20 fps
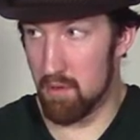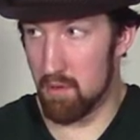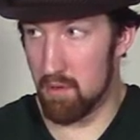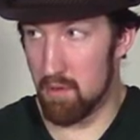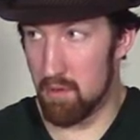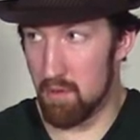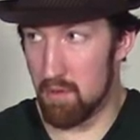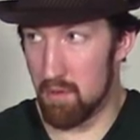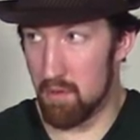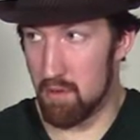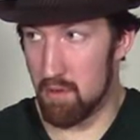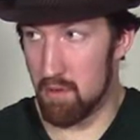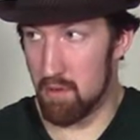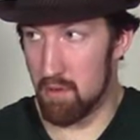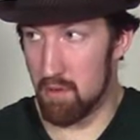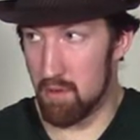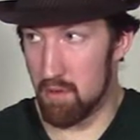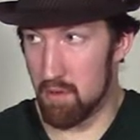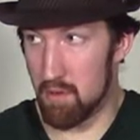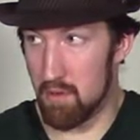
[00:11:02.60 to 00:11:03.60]

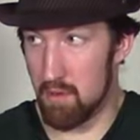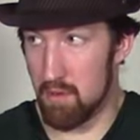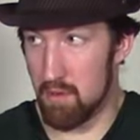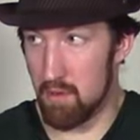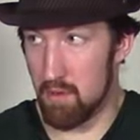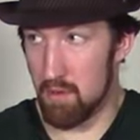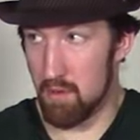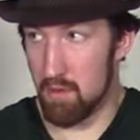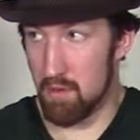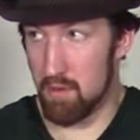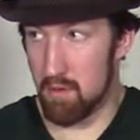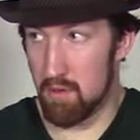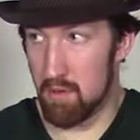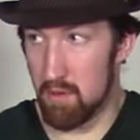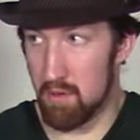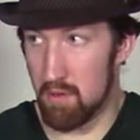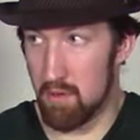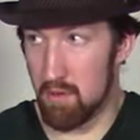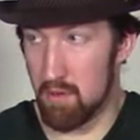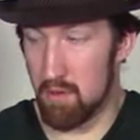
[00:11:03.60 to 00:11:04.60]

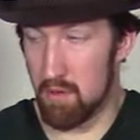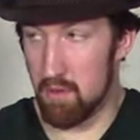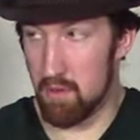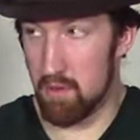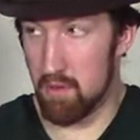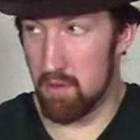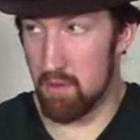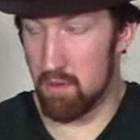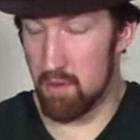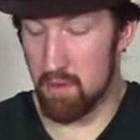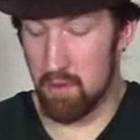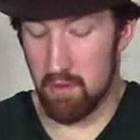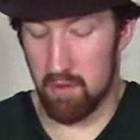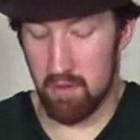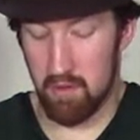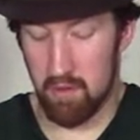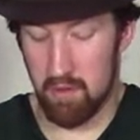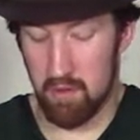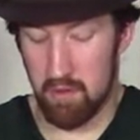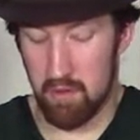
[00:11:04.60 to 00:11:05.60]

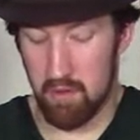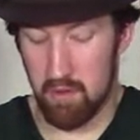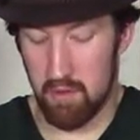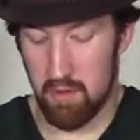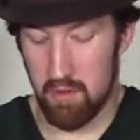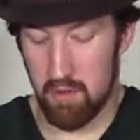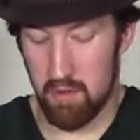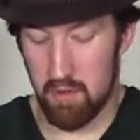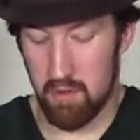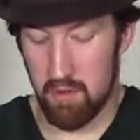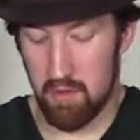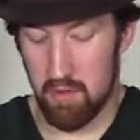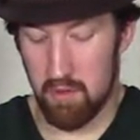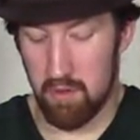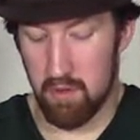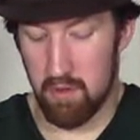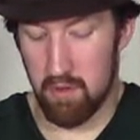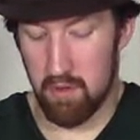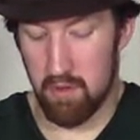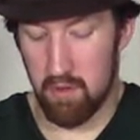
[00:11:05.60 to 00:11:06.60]

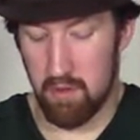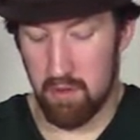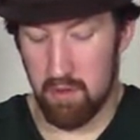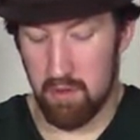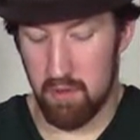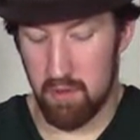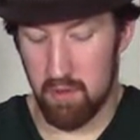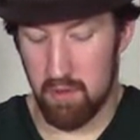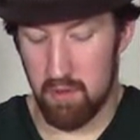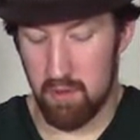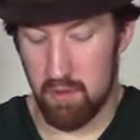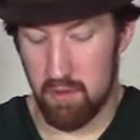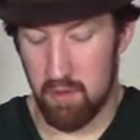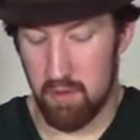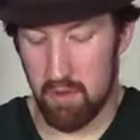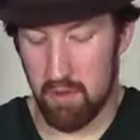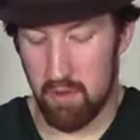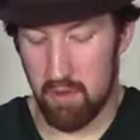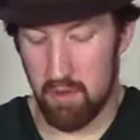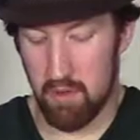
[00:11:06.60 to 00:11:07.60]

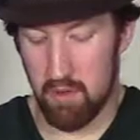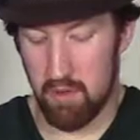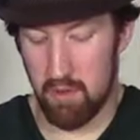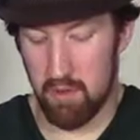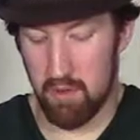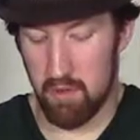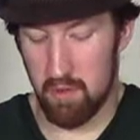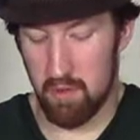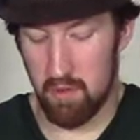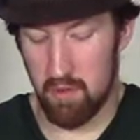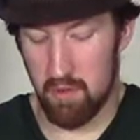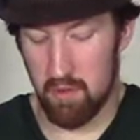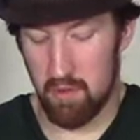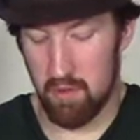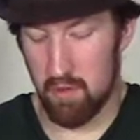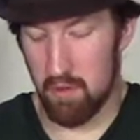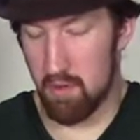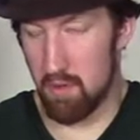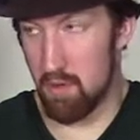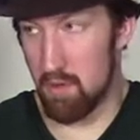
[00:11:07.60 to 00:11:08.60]

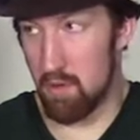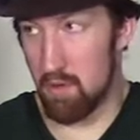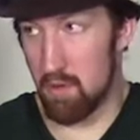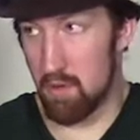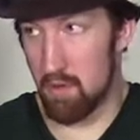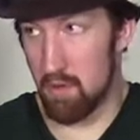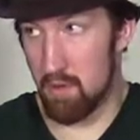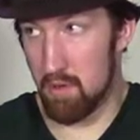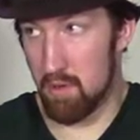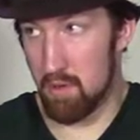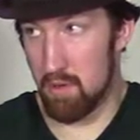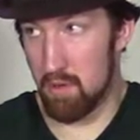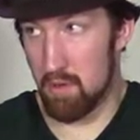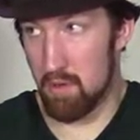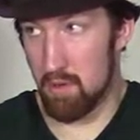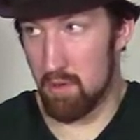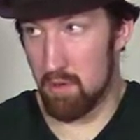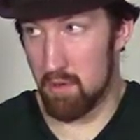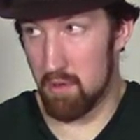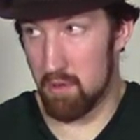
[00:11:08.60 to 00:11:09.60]

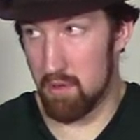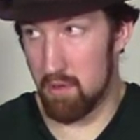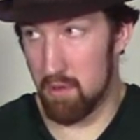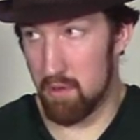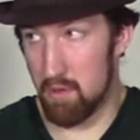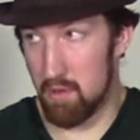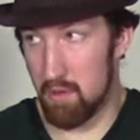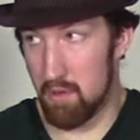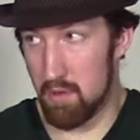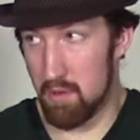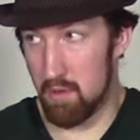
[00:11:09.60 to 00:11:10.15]
The person shown says nothing.